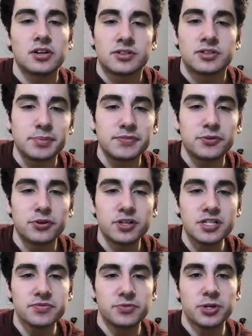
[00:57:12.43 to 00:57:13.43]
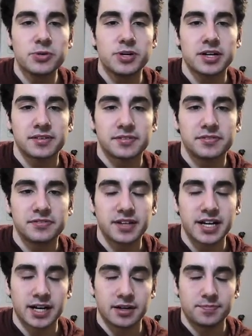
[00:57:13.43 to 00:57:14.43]
Number 441,
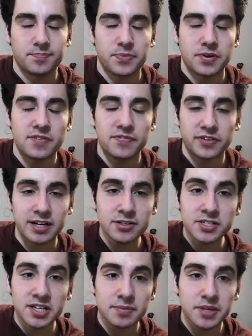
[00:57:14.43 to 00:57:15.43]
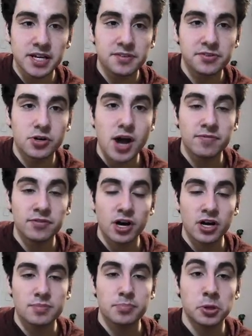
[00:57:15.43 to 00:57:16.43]
flare. A flare is something if you're ever on
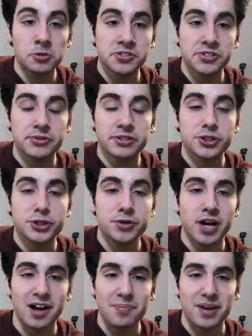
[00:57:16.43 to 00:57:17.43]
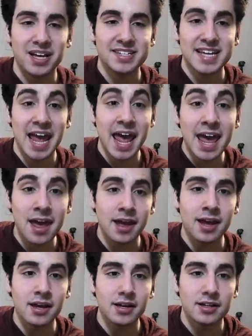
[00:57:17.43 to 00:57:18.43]
a boat, you can shoot up and say,
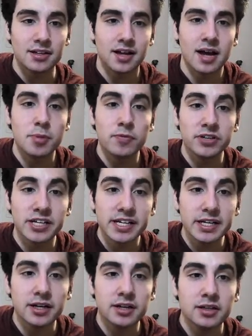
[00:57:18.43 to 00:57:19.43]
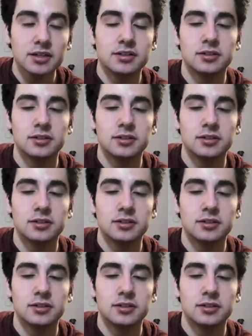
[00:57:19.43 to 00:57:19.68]
hey, I'm over here.